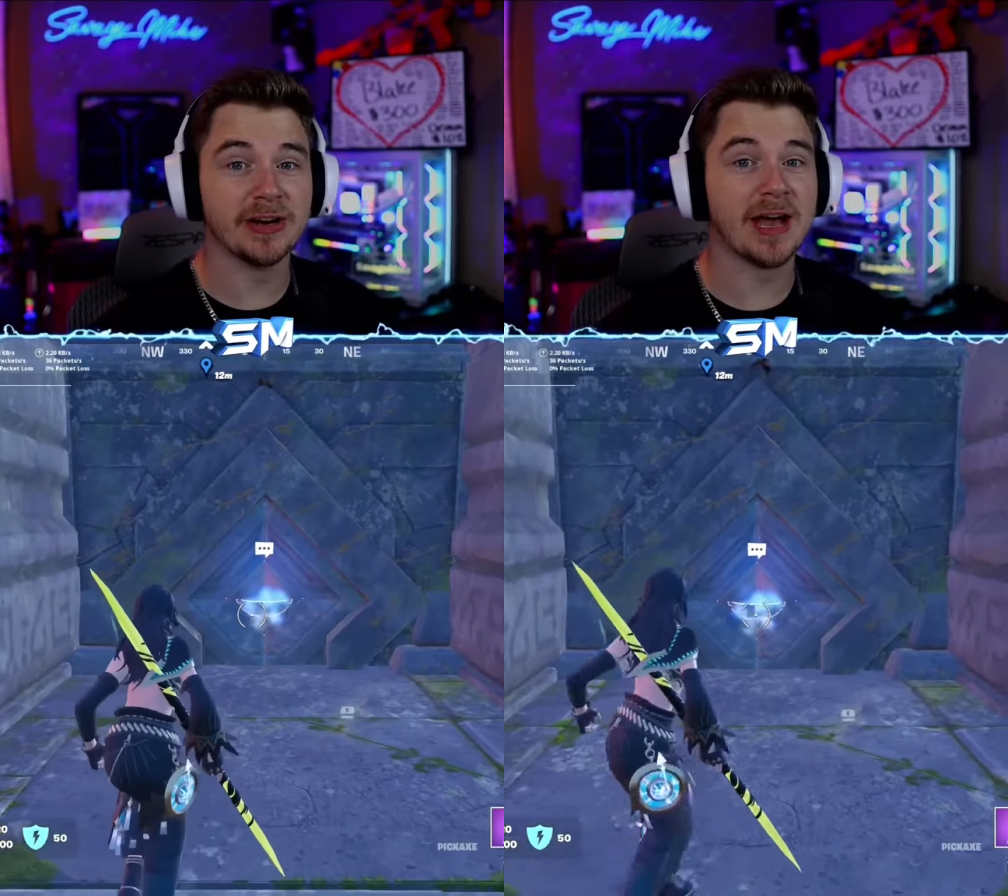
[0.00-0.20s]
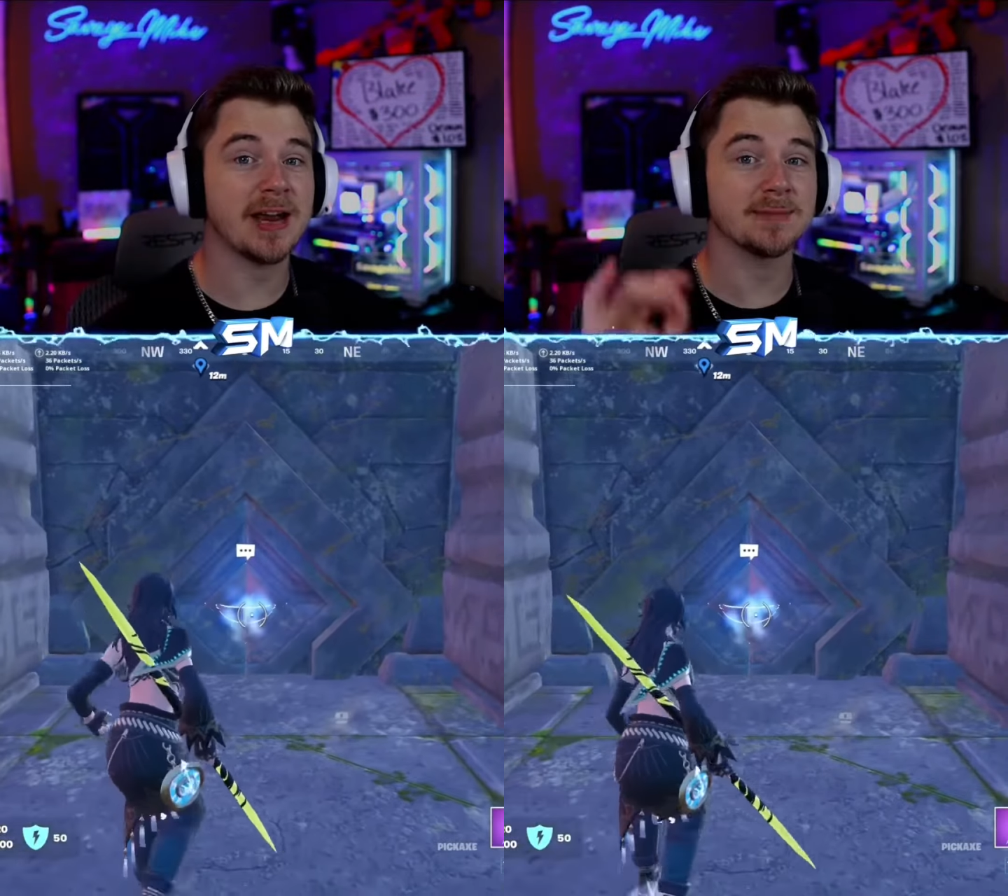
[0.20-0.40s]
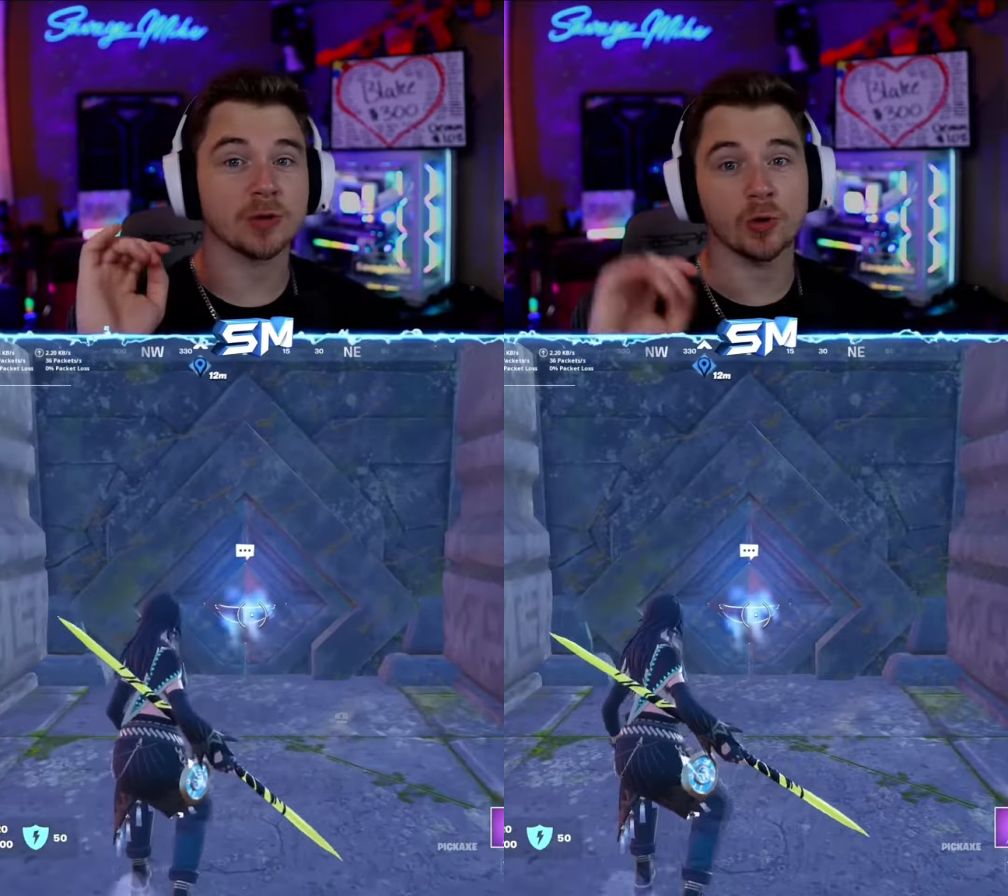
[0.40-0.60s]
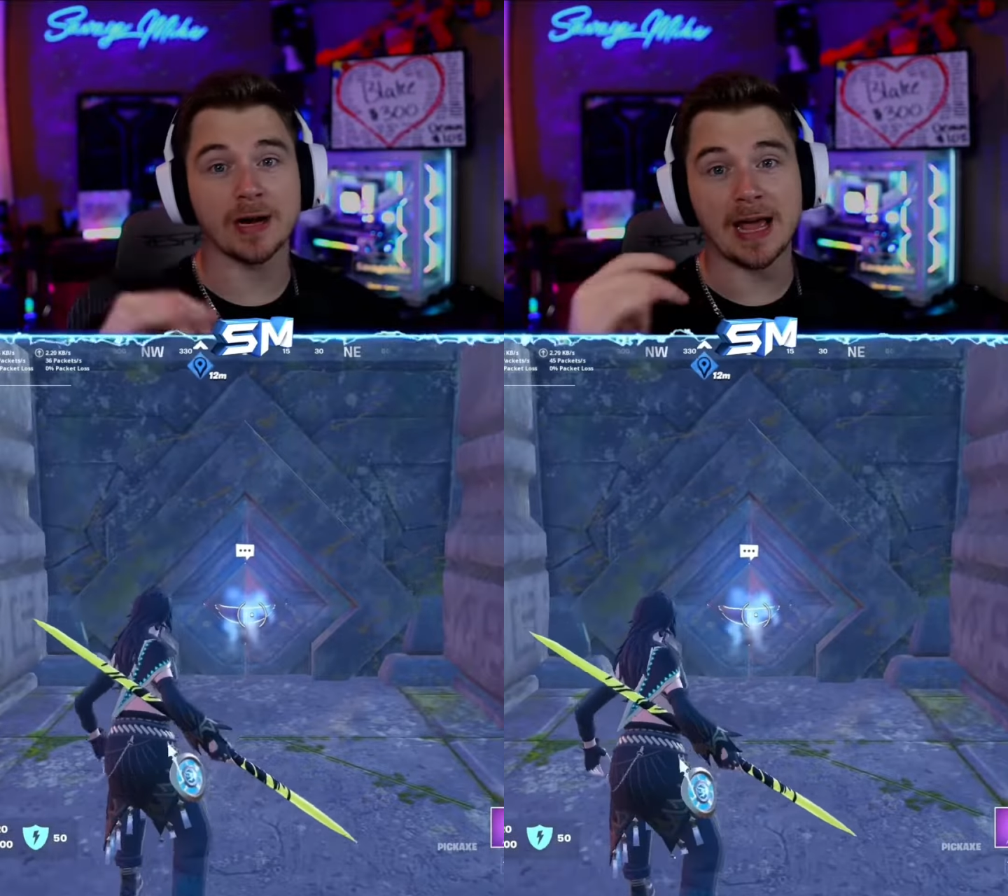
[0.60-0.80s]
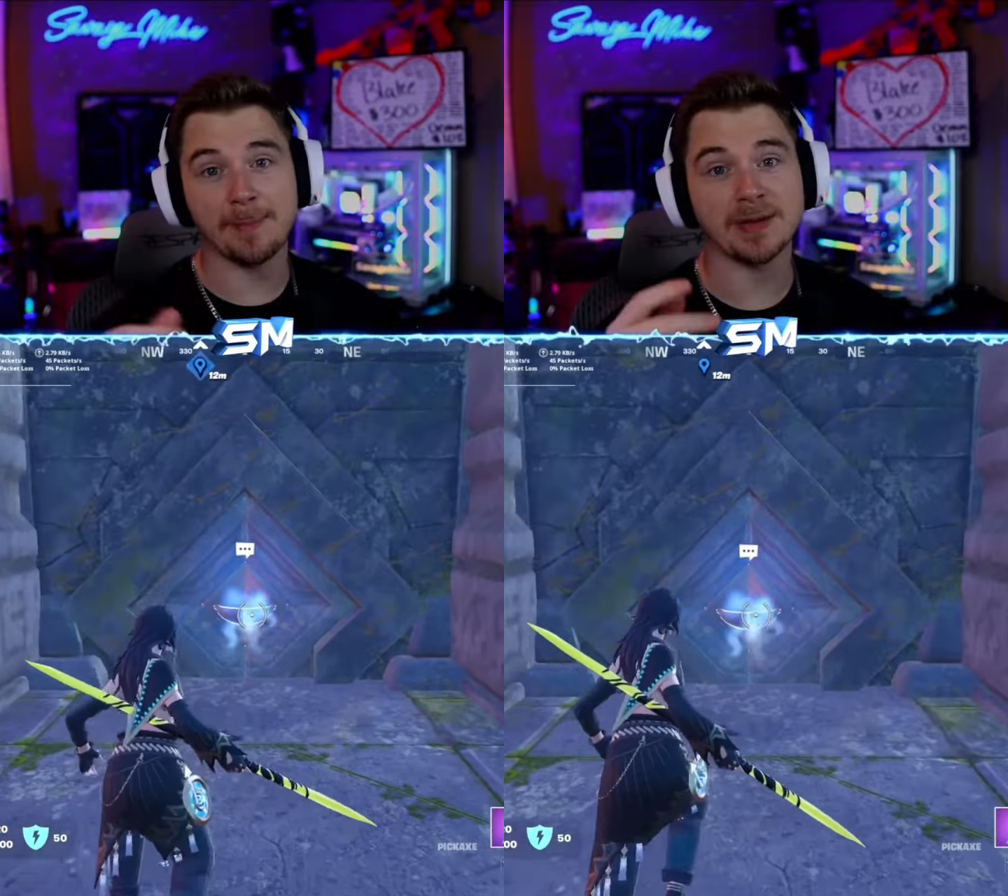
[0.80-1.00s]
items or an
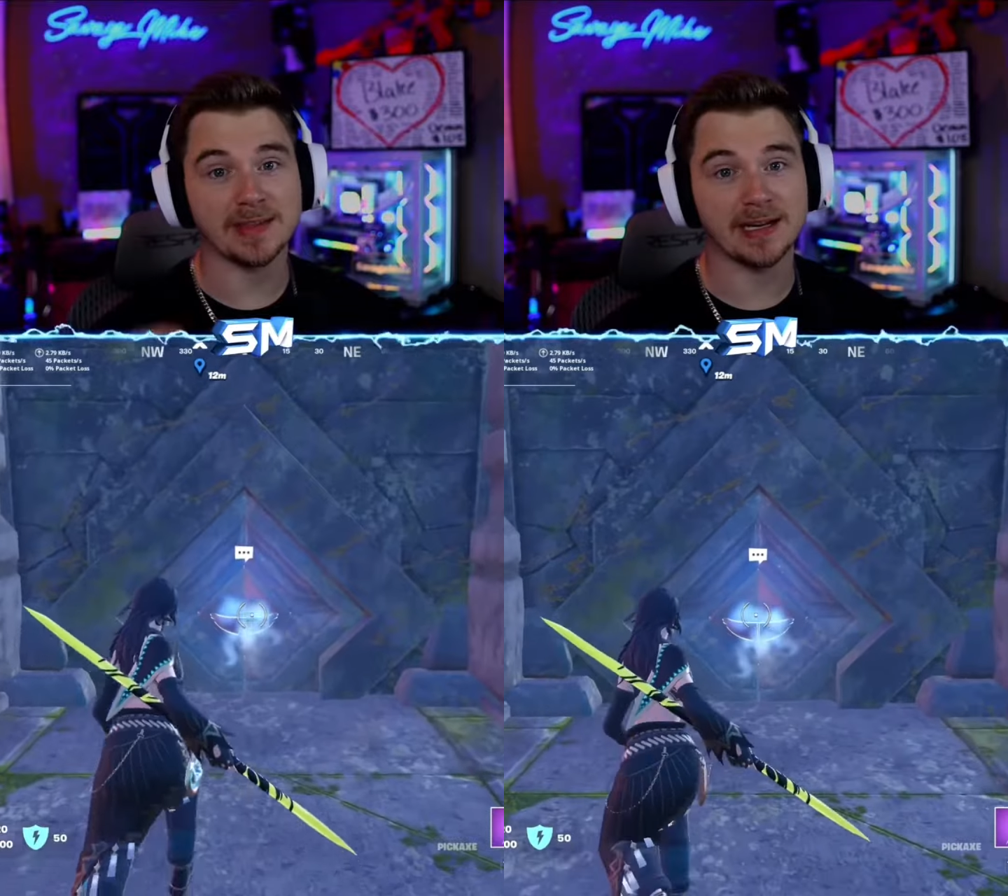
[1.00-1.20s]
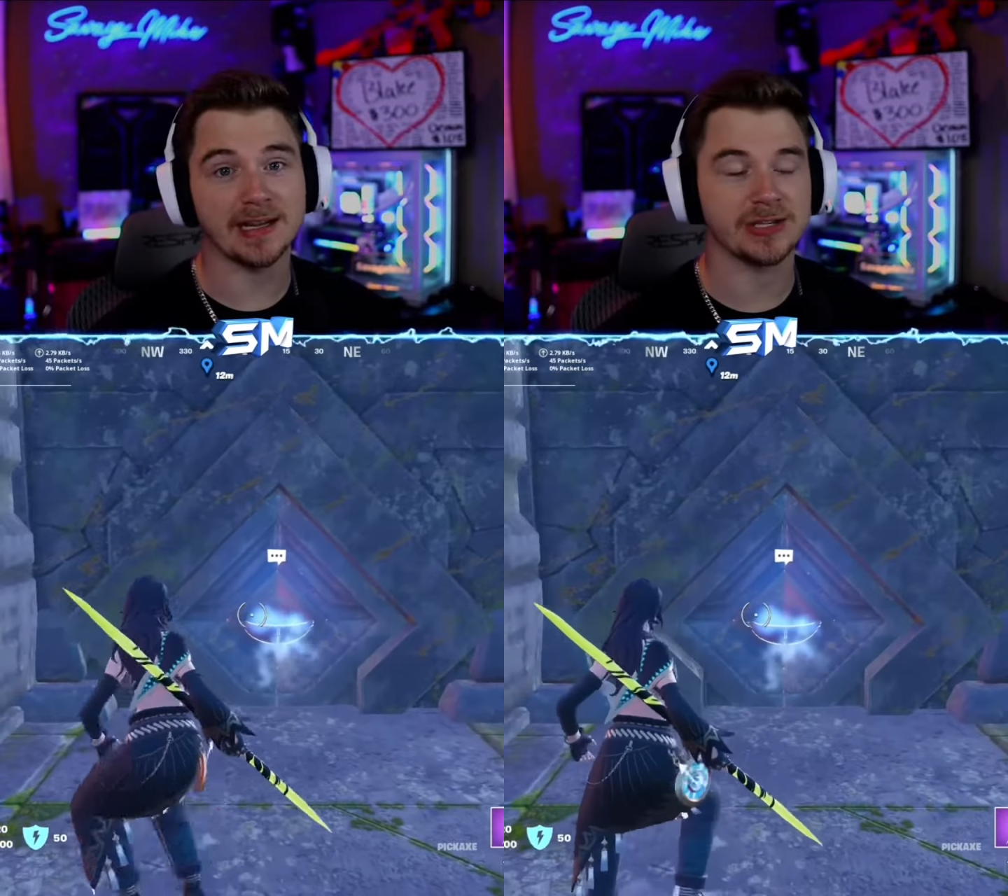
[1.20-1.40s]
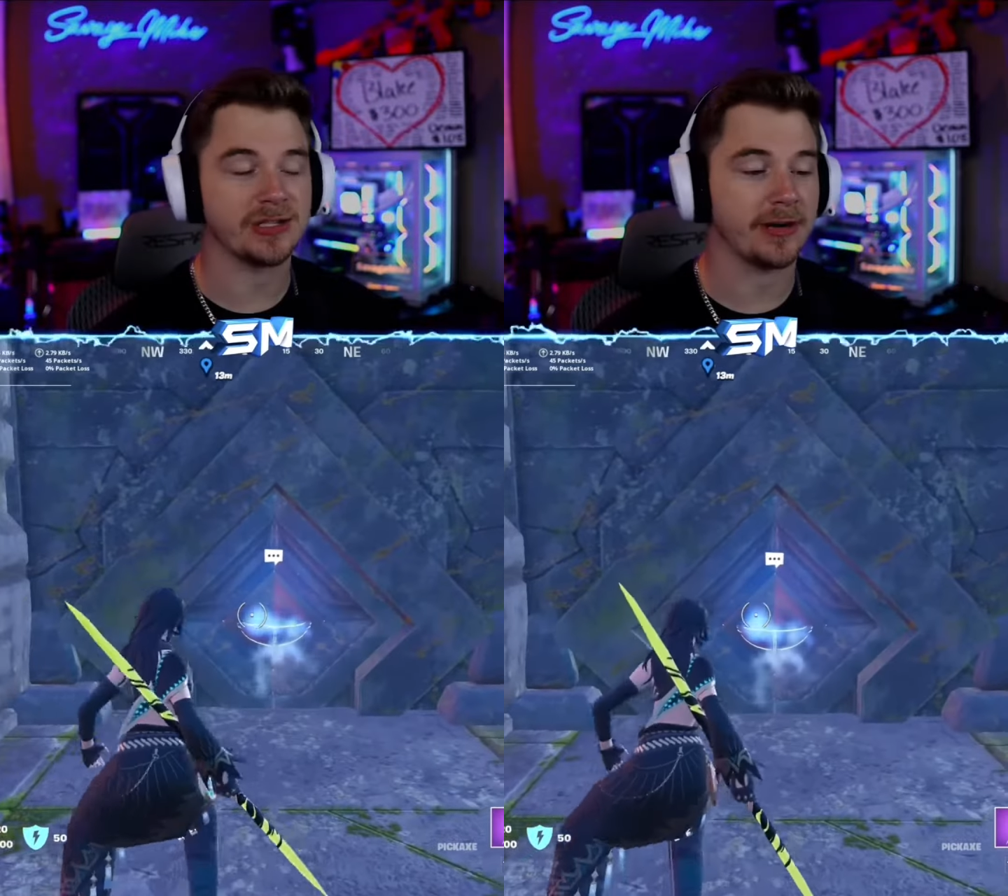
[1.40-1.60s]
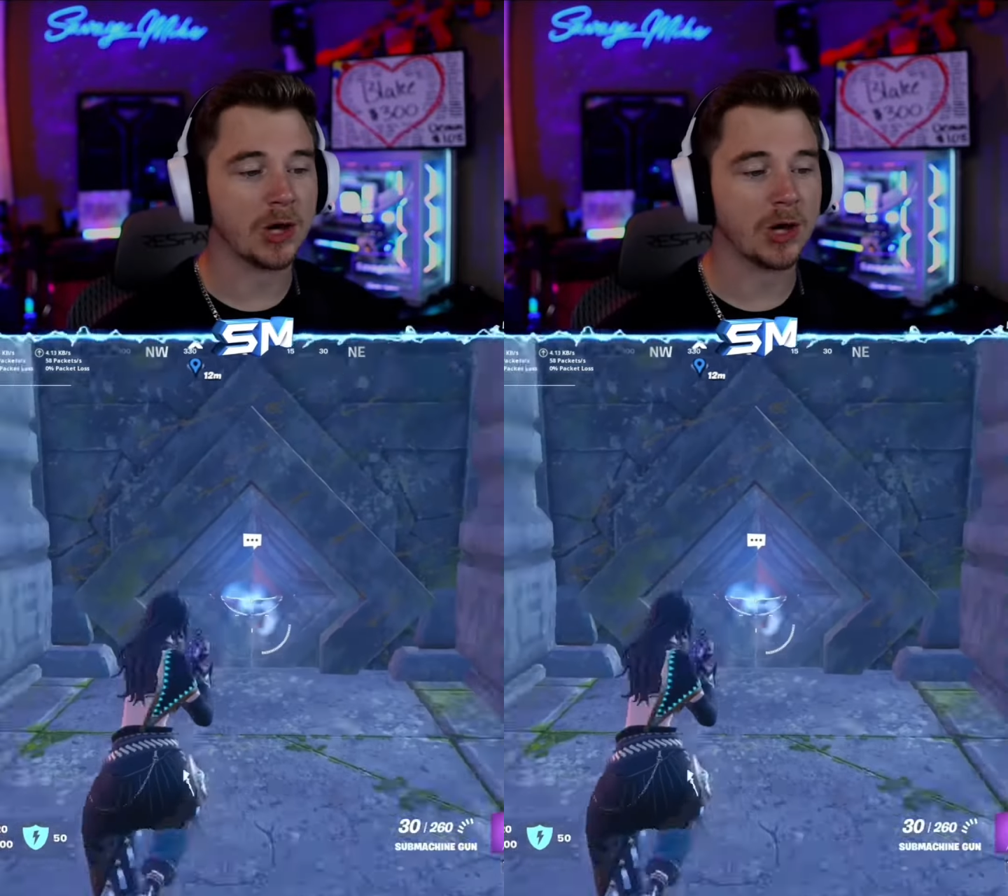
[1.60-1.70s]
epic then a legendary.